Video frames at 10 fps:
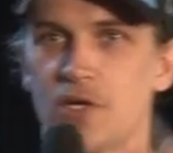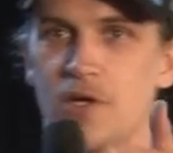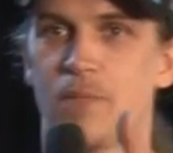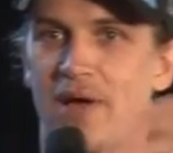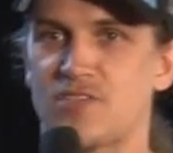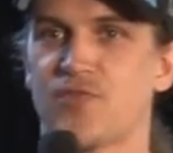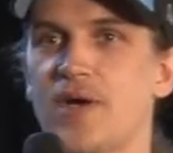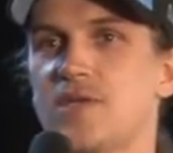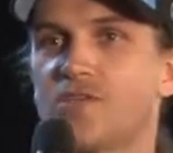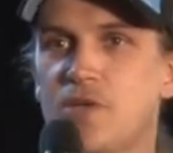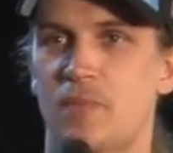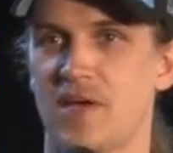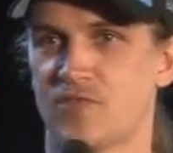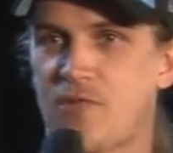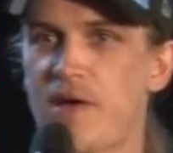your best friend is your
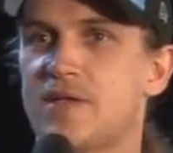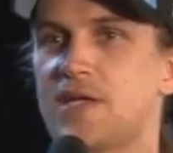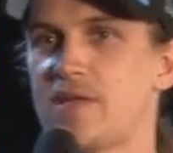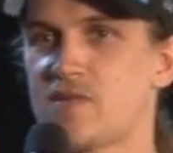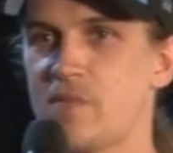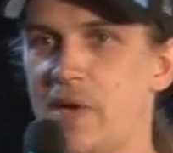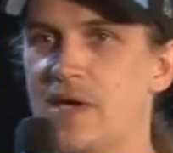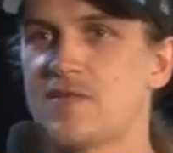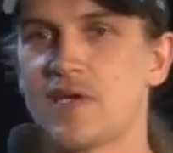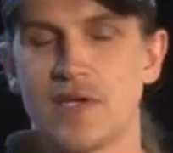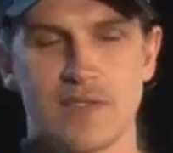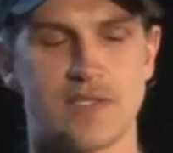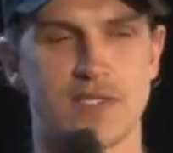best friend and it's amazing and